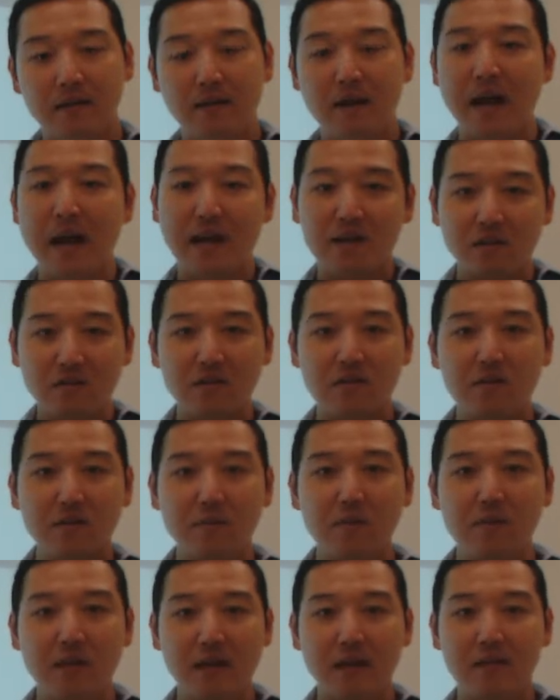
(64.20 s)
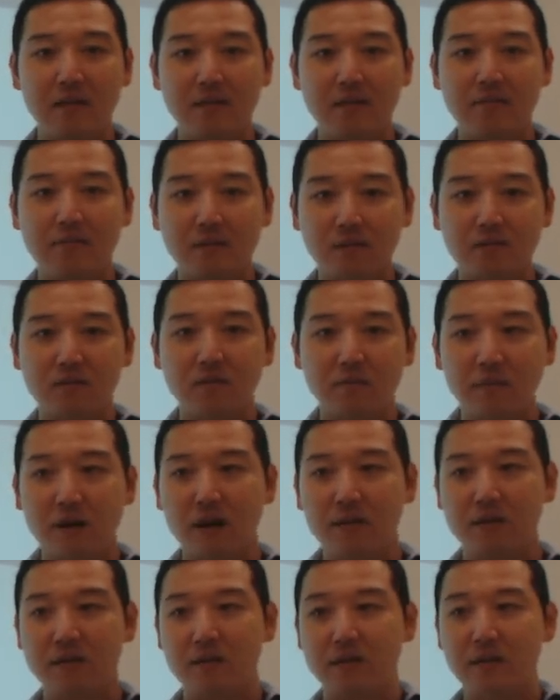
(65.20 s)
their actions pertaining to fiscal
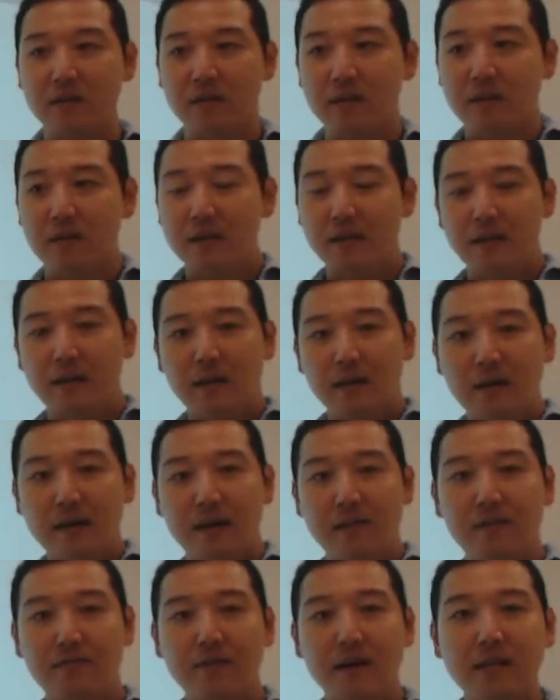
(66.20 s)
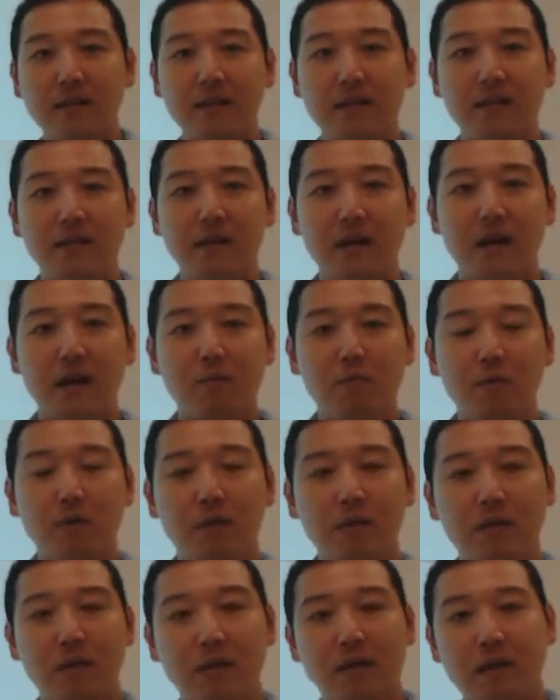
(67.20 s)
policy. And then finally,
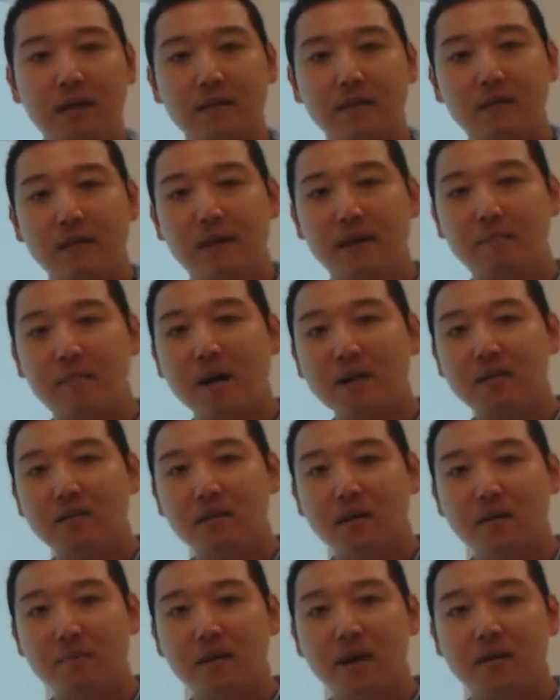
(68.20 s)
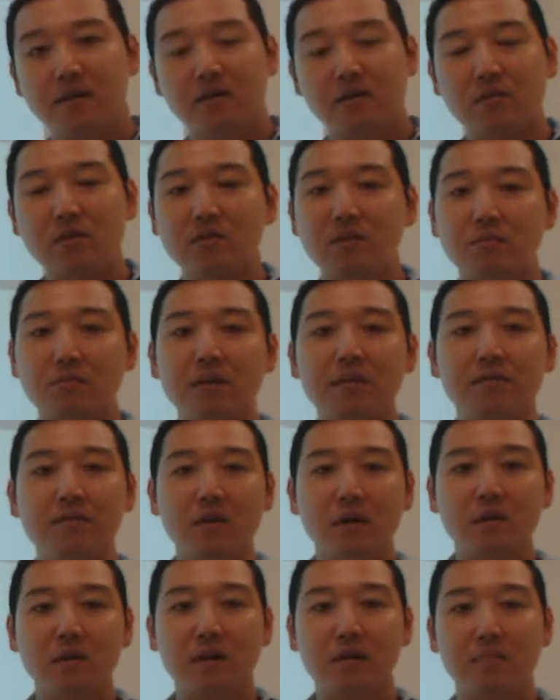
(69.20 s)
we'll look at monetary policy, just a brief
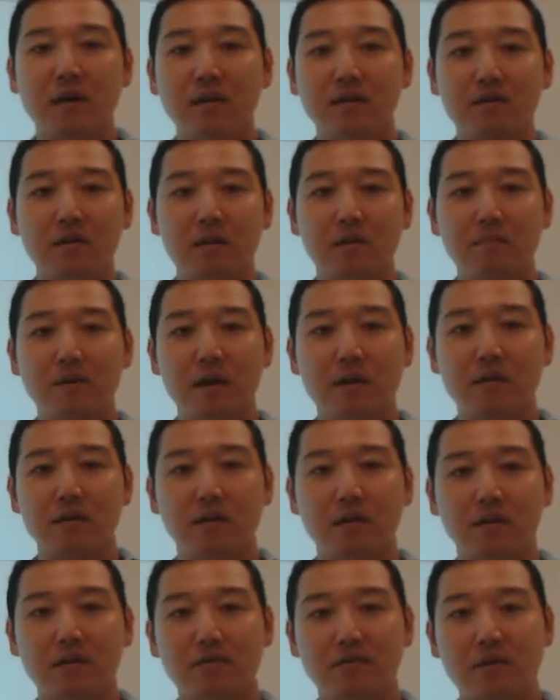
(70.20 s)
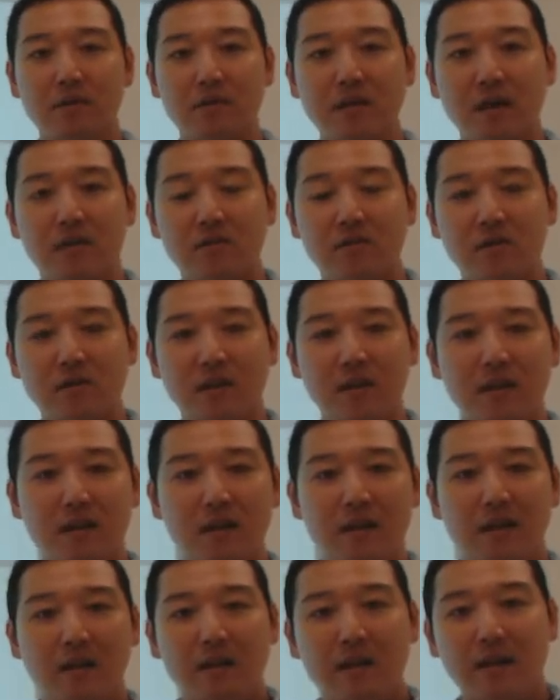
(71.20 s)
note on monetary policy in this first section.
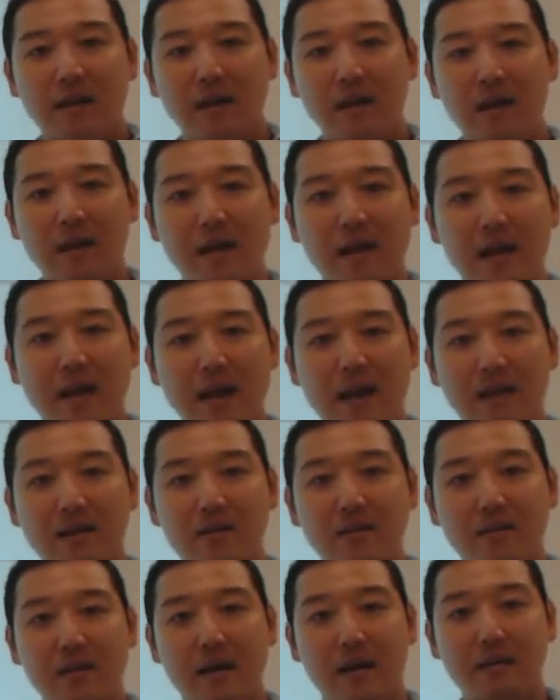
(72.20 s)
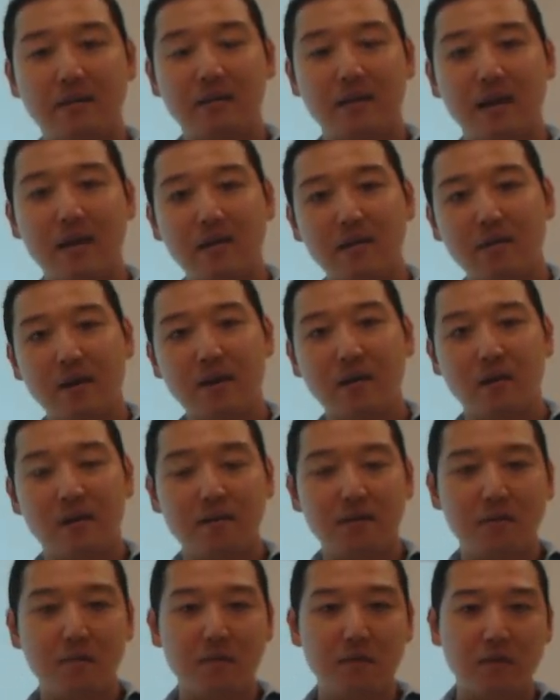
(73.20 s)
To integrate all
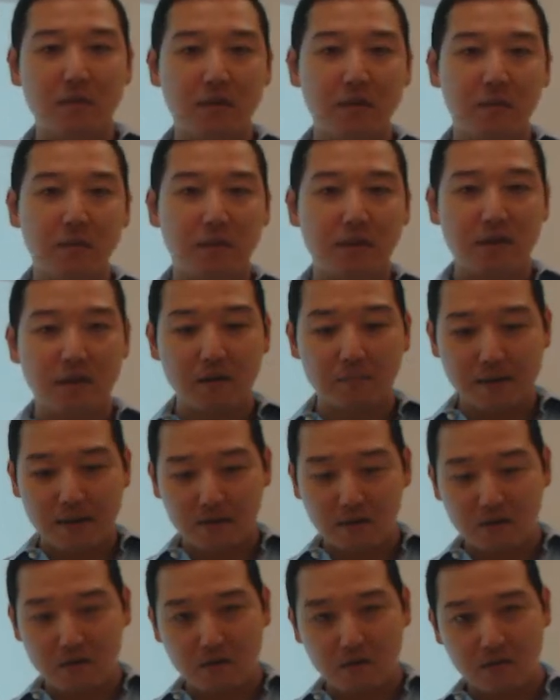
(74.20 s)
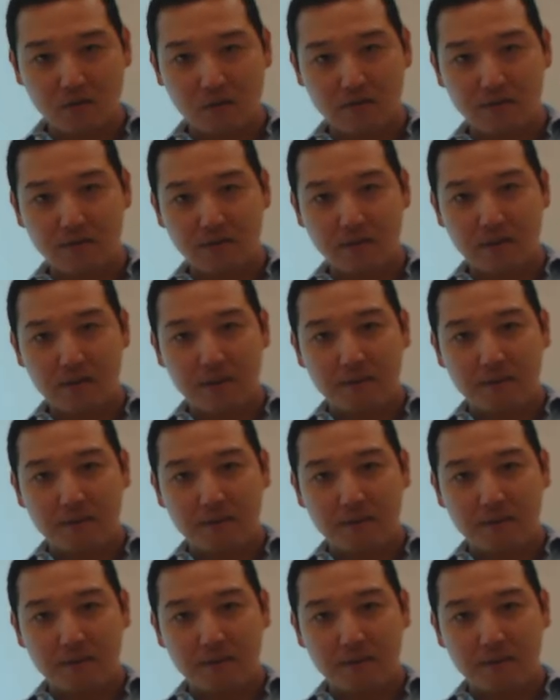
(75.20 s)
this material, we'll think about two sort of